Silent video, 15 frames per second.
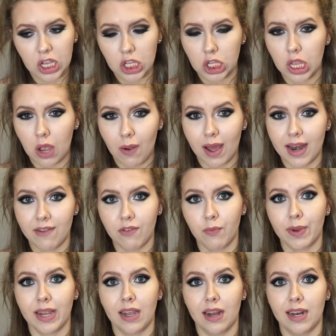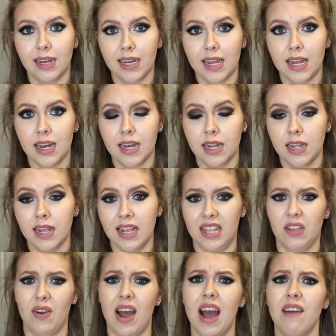So I never got it done, and
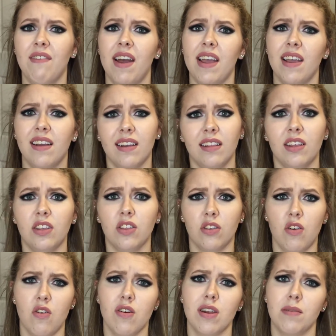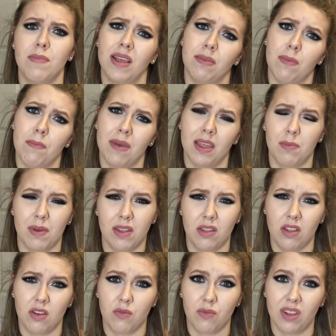so I have a ugly scar, and it makes my belly
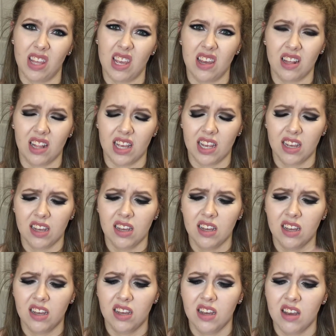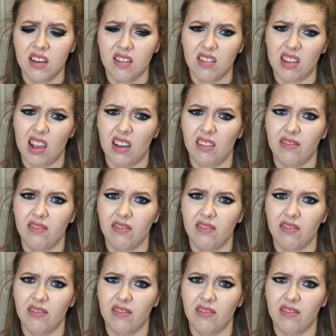button look really ugly. So,